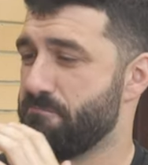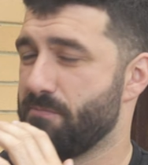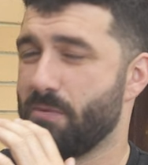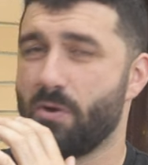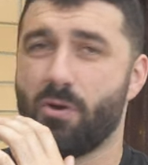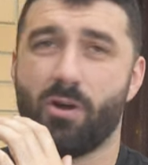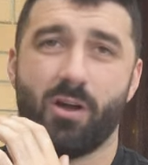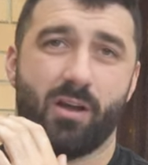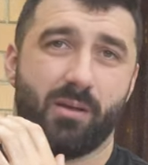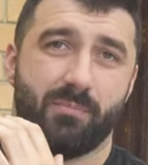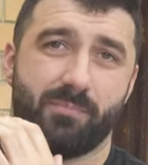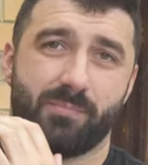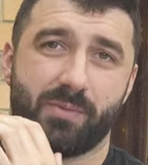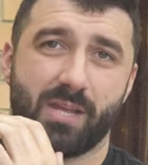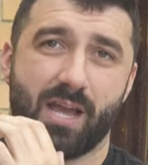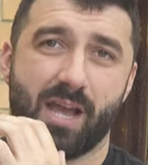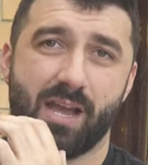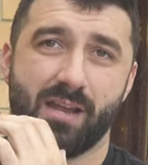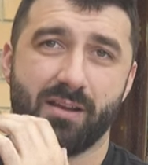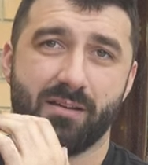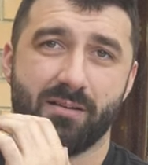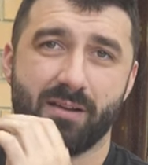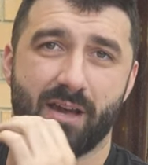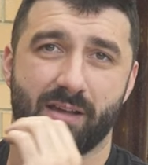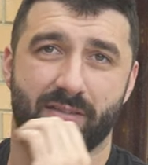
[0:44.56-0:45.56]
I
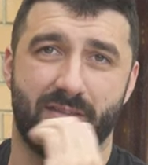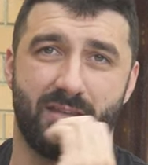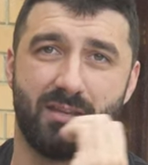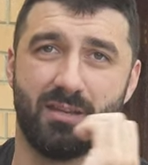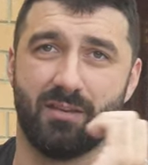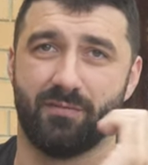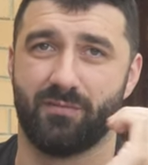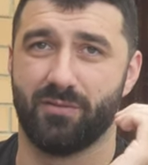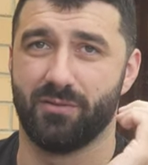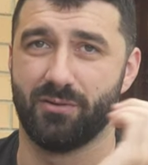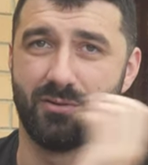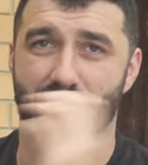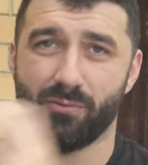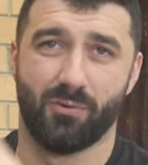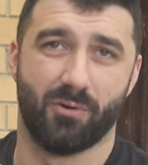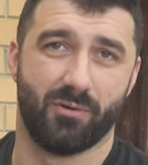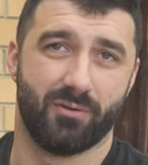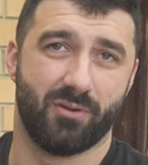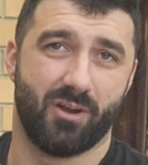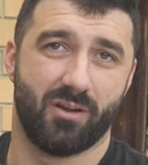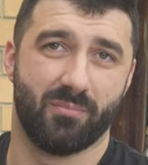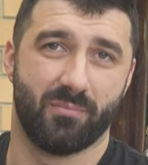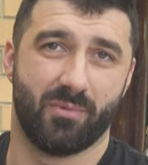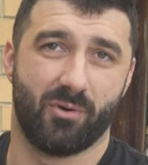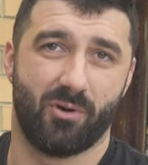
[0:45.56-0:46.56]
gain nothing if you do or
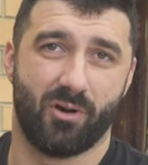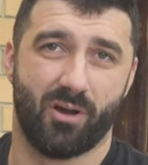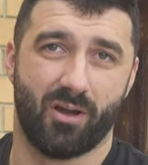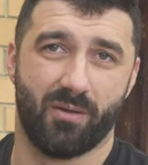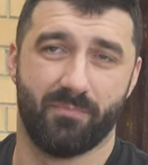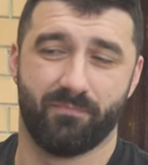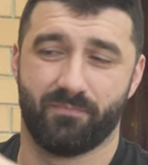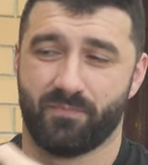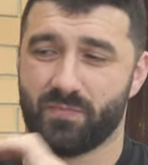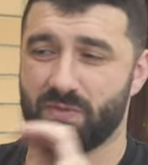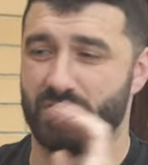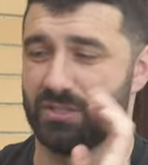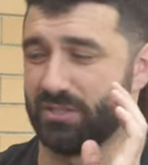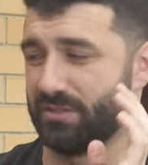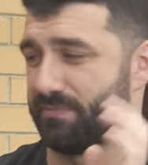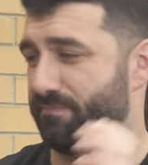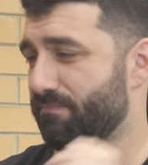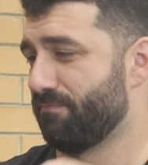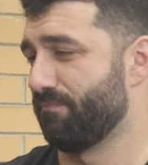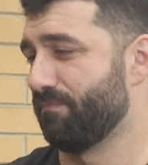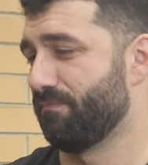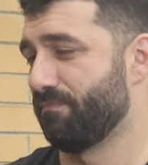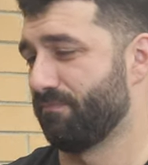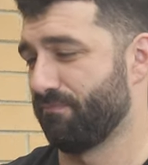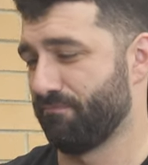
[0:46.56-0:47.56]
don't buy them. Just
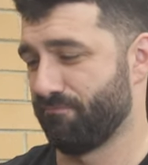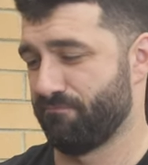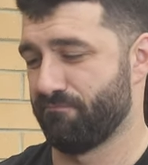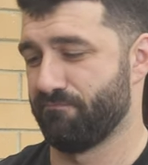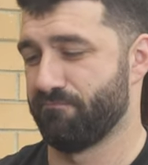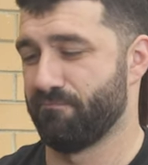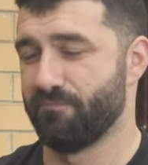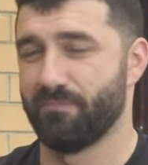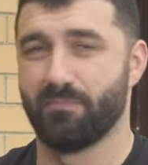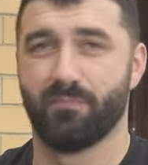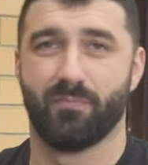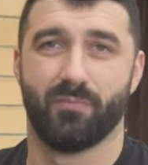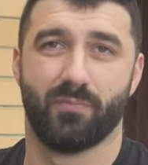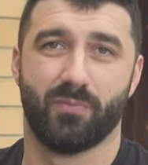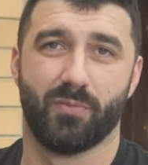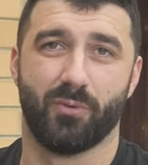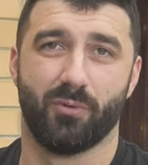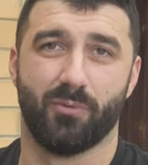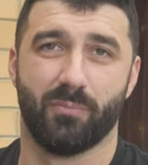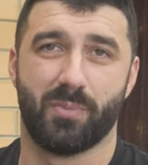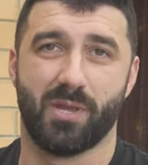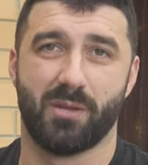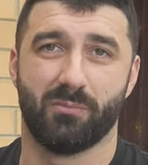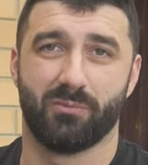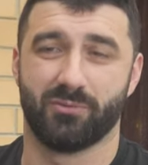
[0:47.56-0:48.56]

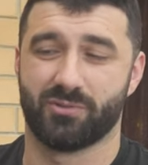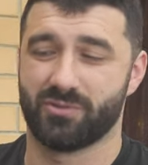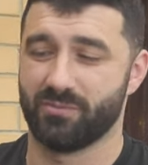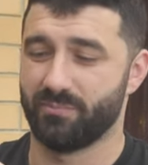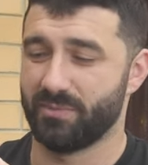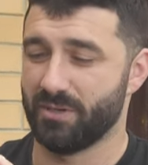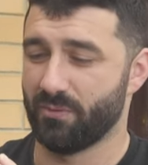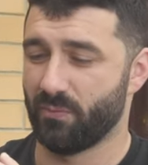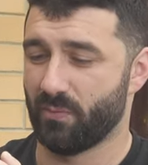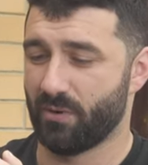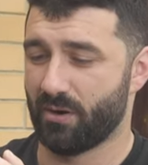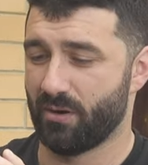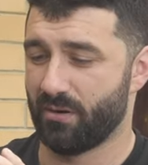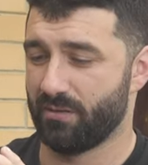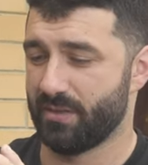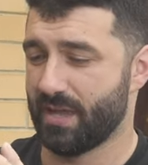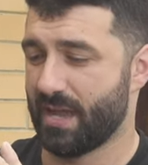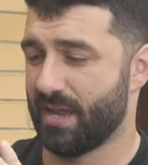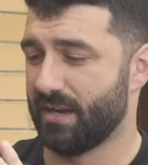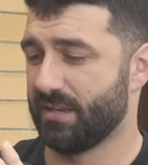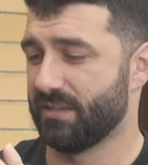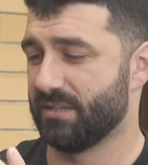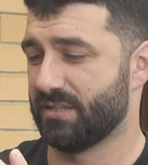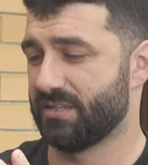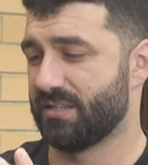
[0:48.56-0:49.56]
thought people should be aware of
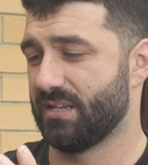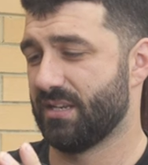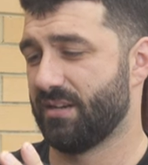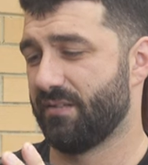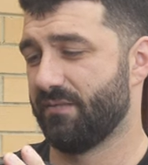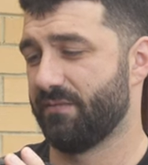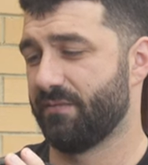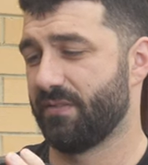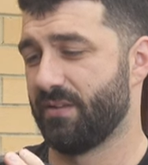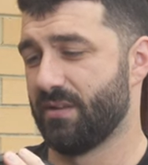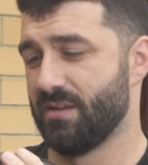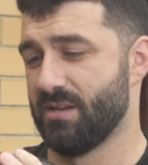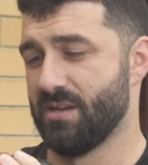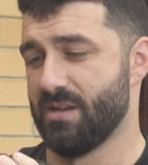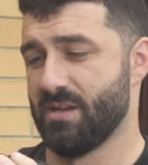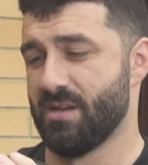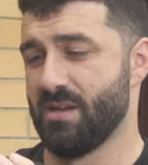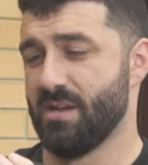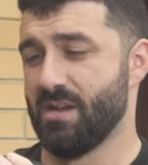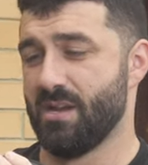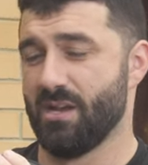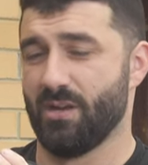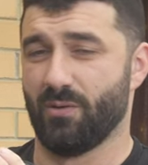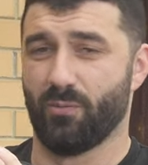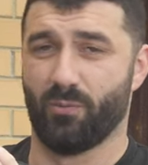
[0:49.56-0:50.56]
that instead of
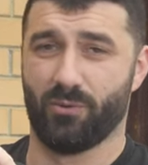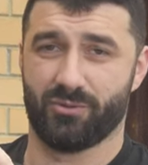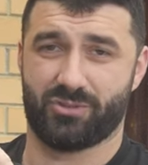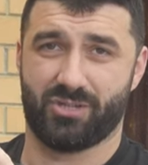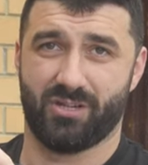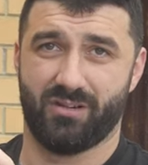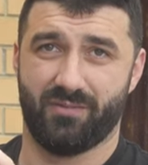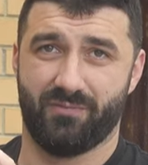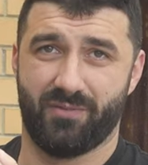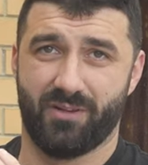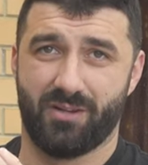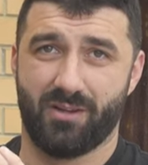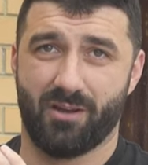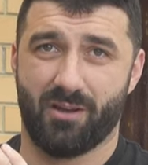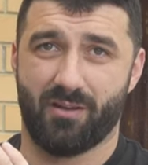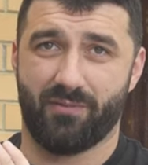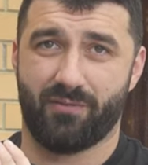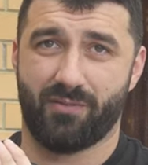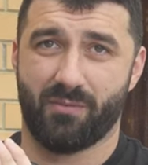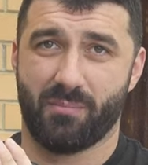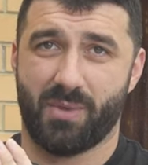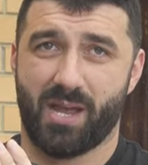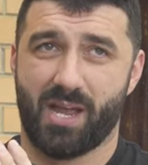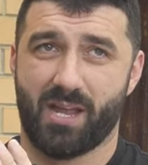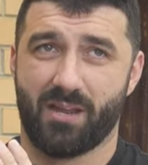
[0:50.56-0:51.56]
watching a video
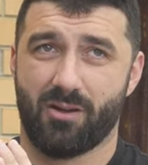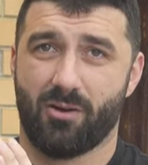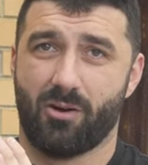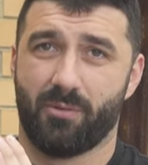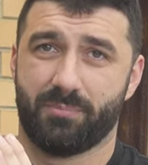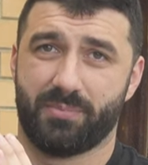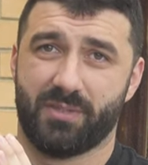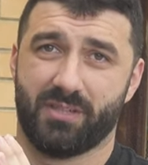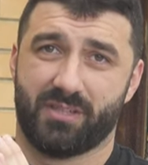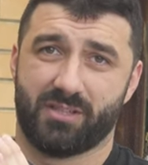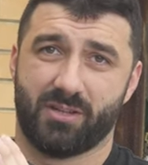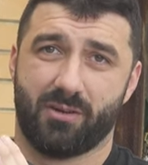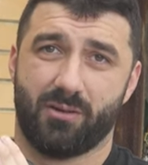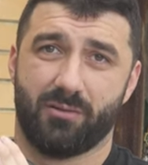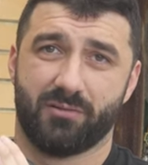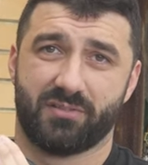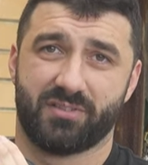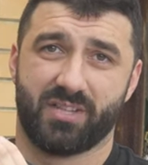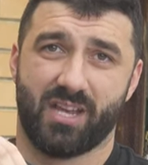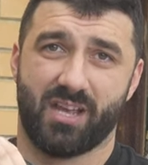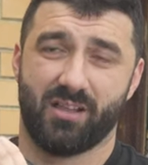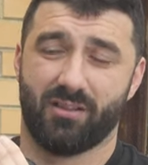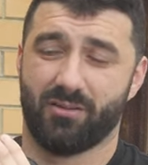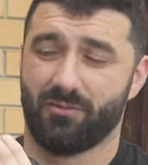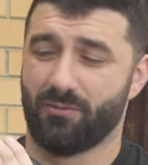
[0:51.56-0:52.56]
from a optics
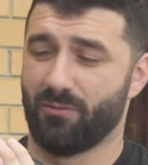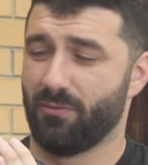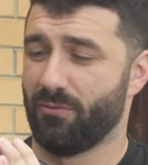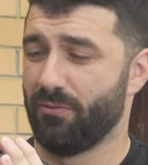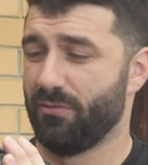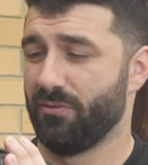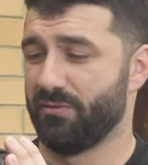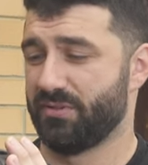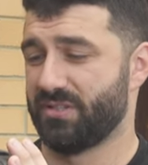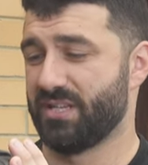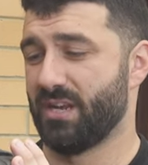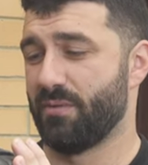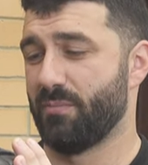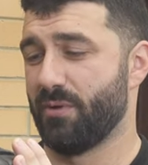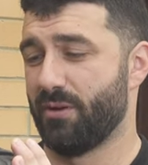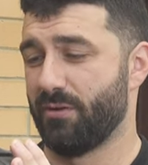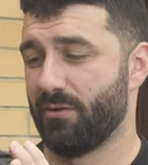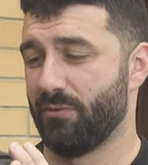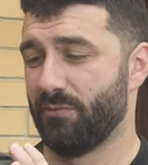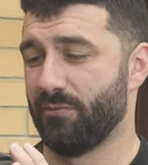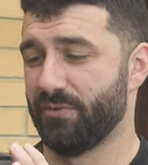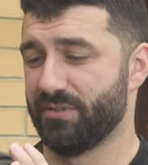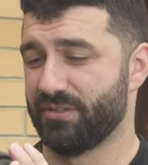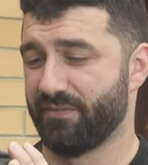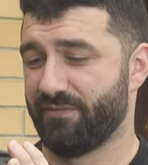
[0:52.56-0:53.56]
wholesaler or someone
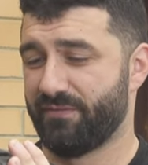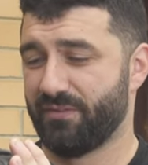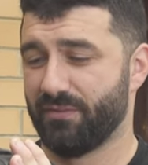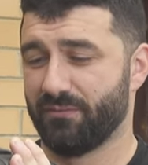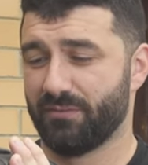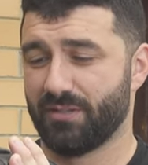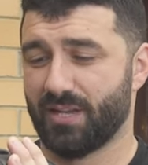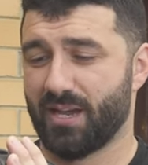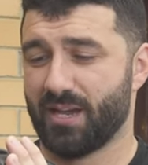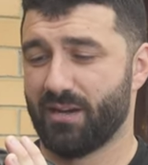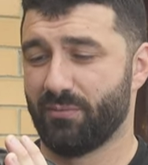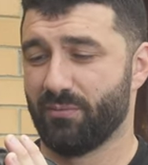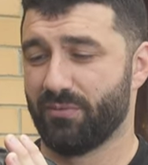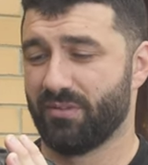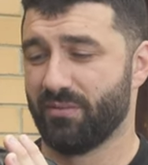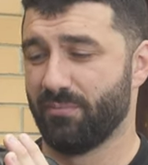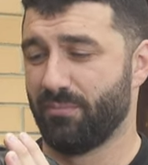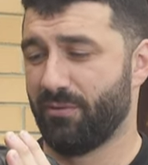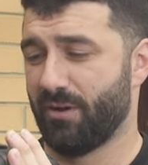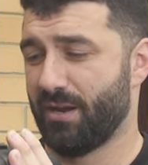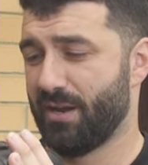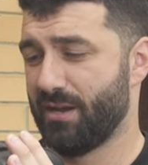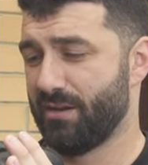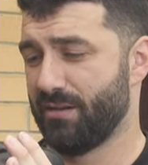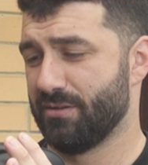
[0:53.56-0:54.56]
who is affiliated with the
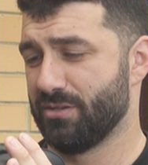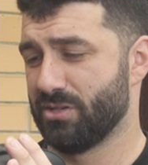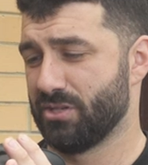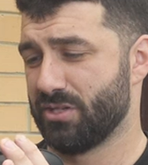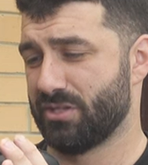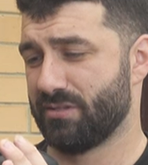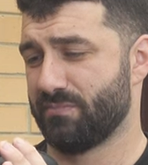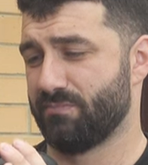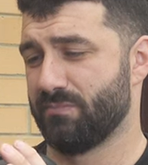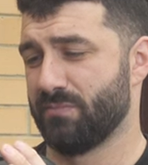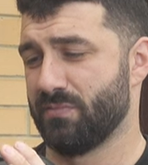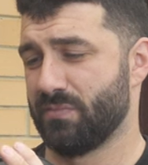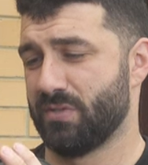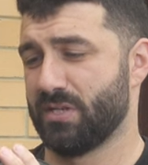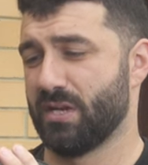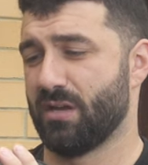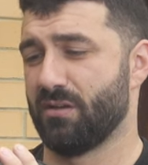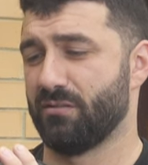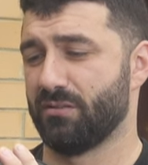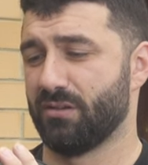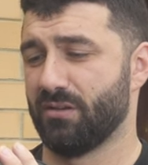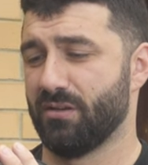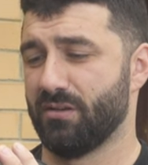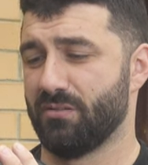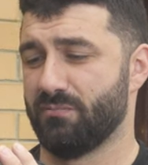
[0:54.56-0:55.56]
brand and just
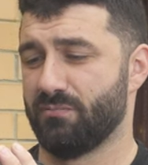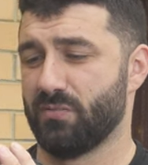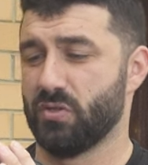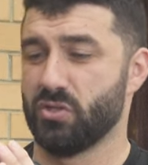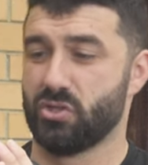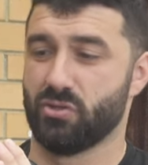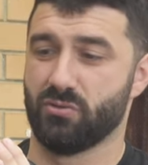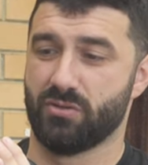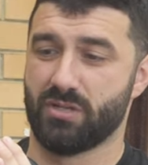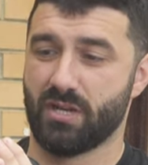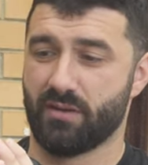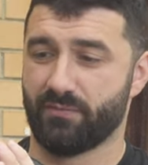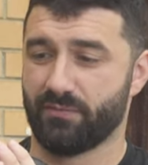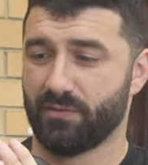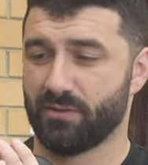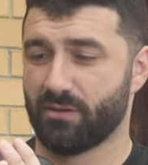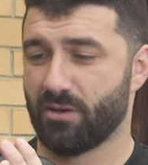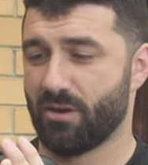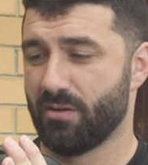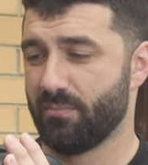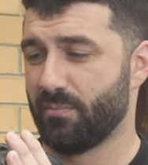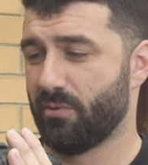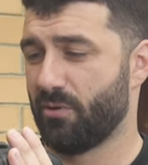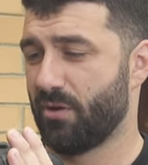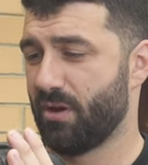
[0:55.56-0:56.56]
telling you you should definitely
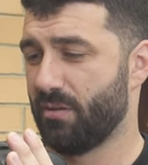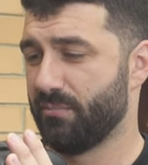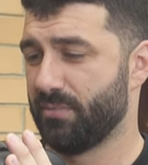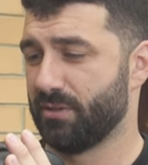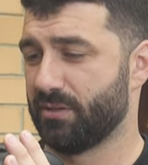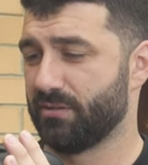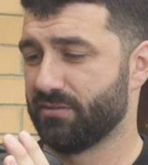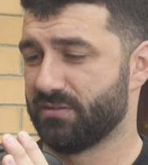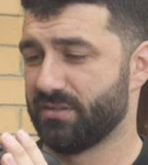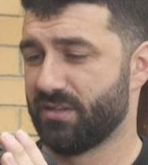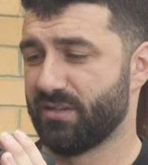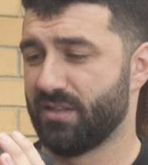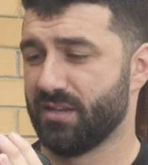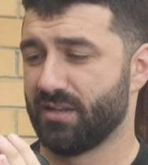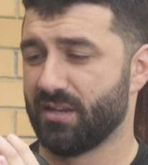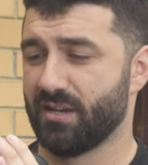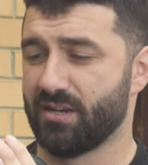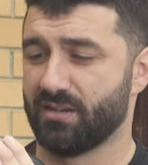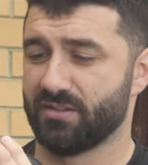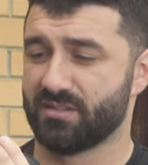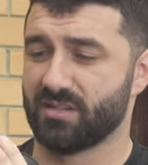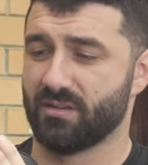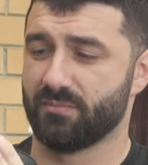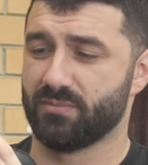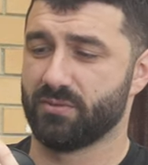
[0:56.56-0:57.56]
go buy them because then they're
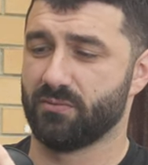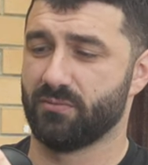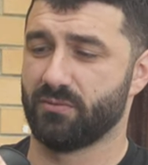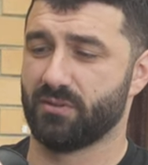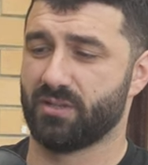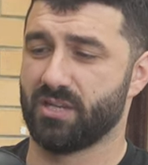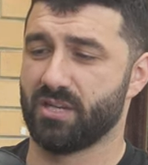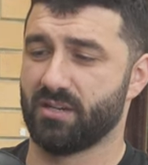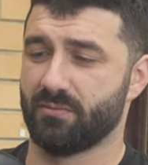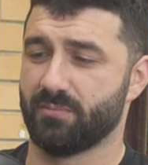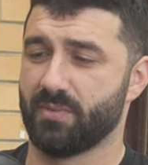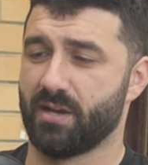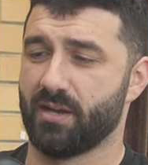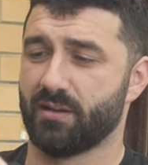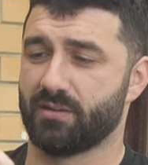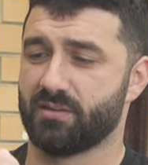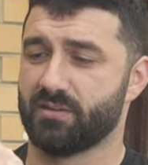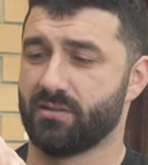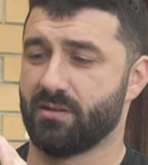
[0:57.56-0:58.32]
getting some sort of kickback.